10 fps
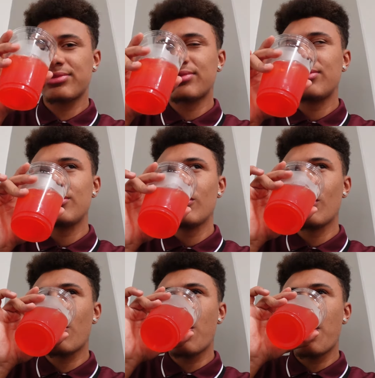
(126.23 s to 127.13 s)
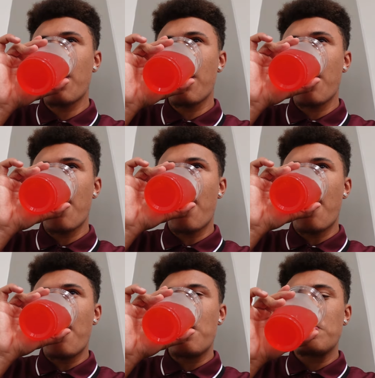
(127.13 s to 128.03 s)

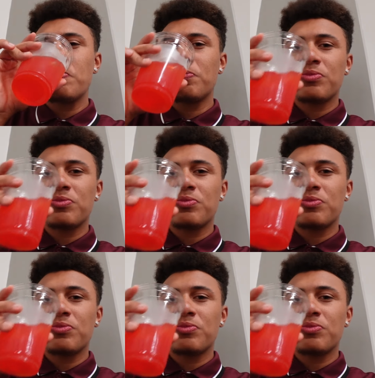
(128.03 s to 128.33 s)
[no speech]